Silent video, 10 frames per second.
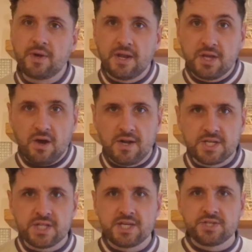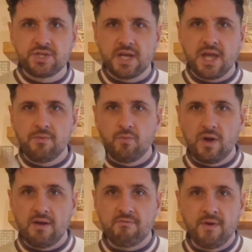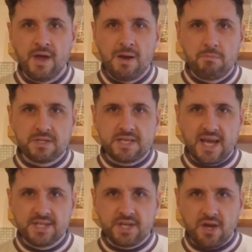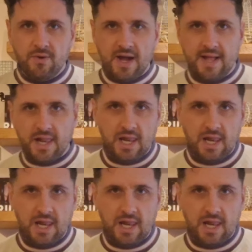we're going to garnish this chicken with potato and